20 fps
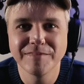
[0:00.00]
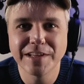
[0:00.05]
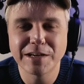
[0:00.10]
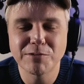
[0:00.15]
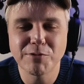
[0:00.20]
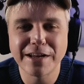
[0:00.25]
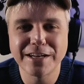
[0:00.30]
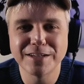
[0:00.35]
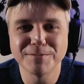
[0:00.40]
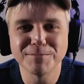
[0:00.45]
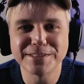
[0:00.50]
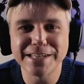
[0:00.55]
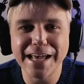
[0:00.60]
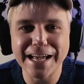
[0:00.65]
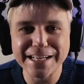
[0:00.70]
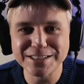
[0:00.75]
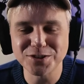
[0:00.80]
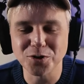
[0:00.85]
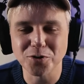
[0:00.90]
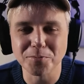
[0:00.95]
Random
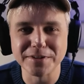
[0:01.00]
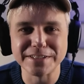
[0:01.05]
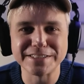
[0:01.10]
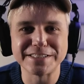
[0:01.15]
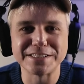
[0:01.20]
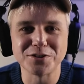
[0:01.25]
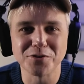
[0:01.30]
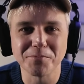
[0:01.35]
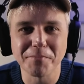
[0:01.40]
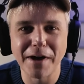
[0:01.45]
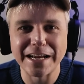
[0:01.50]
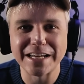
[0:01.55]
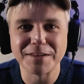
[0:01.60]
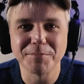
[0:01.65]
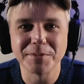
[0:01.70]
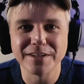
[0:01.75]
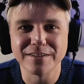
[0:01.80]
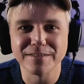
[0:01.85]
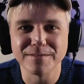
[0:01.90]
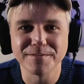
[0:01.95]
side story, but this is reminding
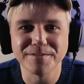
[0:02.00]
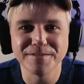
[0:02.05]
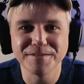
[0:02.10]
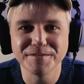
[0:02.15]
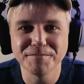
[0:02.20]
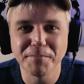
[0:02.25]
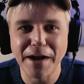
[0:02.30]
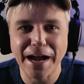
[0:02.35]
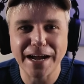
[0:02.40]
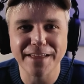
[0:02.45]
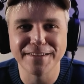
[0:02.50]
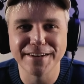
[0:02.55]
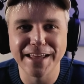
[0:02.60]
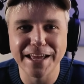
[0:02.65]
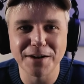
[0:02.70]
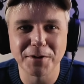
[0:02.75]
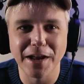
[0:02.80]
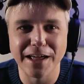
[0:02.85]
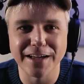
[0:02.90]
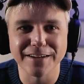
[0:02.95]
me of back in the day
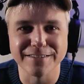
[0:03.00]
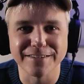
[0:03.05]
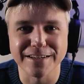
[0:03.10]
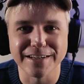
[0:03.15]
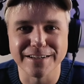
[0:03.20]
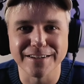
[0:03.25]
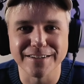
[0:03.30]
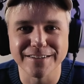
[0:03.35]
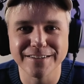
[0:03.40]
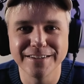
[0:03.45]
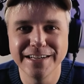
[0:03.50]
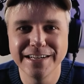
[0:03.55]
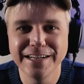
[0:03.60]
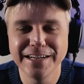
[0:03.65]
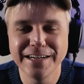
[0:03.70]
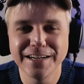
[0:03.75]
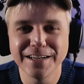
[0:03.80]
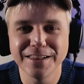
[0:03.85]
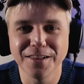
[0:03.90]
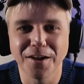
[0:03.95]
when I
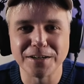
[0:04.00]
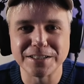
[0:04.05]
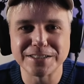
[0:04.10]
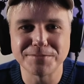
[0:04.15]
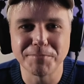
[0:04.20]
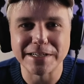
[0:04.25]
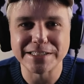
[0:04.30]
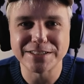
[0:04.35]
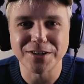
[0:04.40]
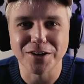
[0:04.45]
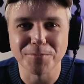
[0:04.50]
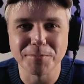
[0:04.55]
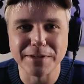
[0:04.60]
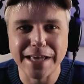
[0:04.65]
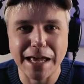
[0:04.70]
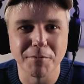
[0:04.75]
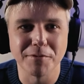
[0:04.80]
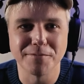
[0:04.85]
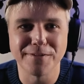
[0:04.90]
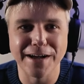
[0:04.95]
launched my startup
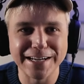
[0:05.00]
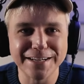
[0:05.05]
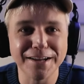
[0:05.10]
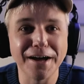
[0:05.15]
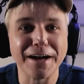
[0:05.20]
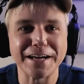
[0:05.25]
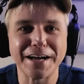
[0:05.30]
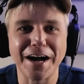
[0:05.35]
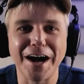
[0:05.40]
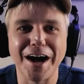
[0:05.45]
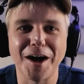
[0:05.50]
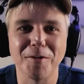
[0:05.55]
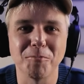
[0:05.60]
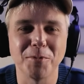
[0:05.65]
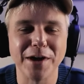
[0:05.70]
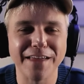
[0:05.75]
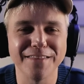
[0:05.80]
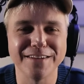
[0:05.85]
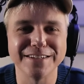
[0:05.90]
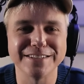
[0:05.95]
Gamified.com. We
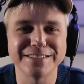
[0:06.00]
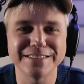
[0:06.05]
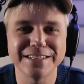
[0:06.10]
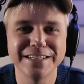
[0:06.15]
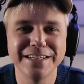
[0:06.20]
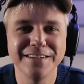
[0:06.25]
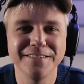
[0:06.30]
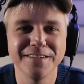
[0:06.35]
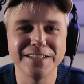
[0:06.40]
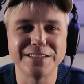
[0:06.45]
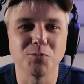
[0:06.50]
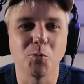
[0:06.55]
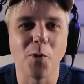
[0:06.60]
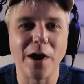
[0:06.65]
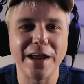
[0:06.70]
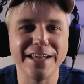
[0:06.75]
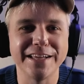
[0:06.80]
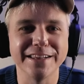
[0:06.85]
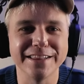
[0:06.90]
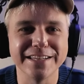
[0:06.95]
had this
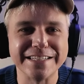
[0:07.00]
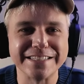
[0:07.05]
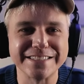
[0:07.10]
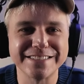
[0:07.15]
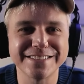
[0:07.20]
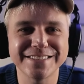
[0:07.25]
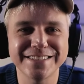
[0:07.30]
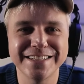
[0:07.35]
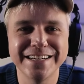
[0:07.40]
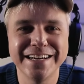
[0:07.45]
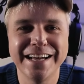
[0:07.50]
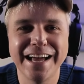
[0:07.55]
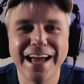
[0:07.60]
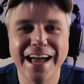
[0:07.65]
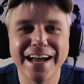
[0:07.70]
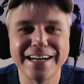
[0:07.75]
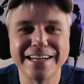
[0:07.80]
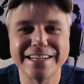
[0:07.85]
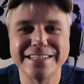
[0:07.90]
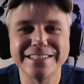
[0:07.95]
waiting list,
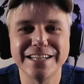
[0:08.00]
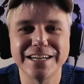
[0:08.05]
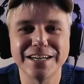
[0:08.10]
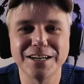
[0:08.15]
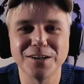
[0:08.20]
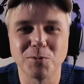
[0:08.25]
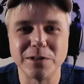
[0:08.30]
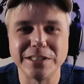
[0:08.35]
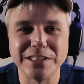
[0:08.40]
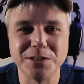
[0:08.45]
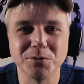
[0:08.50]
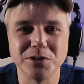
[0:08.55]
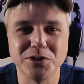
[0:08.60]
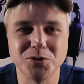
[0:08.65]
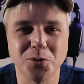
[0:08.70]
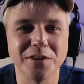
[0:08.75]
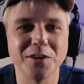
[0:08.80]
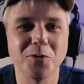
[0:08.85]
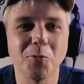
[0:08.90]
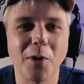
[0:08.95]
and when you would
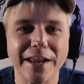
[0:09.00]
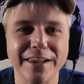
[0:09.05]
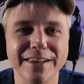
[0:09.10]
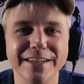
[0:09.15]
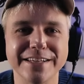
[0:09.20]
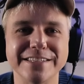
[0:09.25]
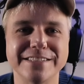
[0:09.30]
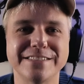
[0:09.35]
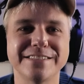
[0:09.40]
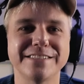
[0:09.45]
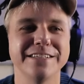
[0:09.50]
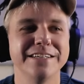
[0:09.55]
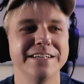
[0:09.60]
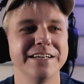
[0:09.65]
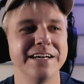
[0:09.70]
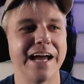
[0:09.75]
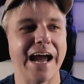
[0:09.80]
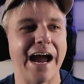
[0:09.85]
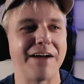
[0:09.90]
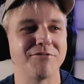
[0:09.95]
join the wait list,
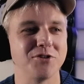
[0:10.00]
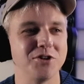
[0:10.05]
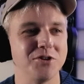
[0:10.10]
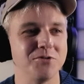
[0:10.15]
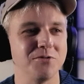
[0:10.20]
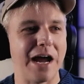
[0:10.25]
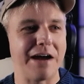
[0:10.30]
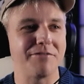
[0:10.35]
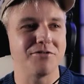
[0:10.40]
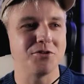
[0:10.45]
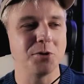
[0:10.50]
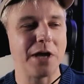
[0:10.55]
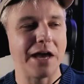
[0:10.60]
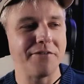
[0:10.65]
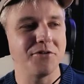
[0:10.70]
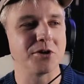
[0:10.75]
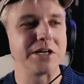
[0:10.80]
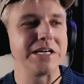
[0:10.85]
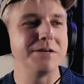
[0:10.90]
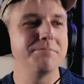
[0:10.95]
after you gave
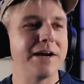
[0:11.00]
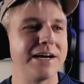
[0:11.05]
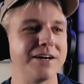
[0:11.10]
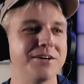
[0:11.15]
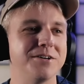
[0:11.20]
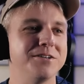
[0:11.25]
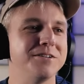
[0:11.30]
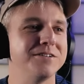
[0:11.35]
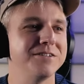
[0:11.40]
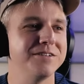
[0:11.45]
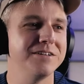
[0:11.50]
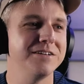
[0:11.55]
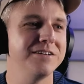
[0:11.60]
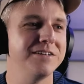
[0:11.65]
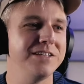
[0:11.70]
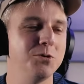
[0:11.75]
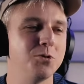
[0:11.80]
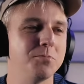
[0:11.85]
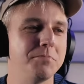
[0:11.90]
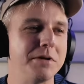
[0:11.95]
your email,
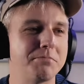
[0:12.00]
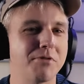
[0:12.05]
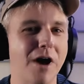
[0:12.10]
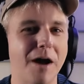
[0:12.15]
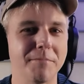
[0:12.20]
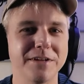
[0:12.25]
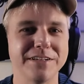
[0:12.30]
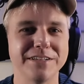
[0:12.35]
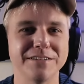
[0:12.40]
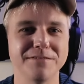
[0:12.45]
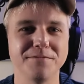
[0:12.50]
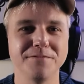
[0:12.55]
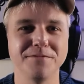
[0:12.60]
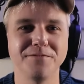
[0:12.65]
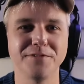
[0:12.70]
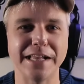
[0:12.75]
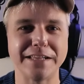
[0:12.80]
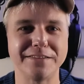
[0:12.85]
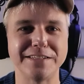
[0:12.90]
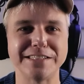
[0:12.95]
you would be prompted to
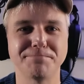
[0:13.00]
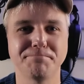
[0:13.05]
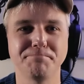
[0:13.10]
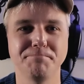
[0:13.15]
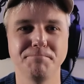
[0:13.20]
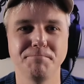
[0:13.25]
fill out this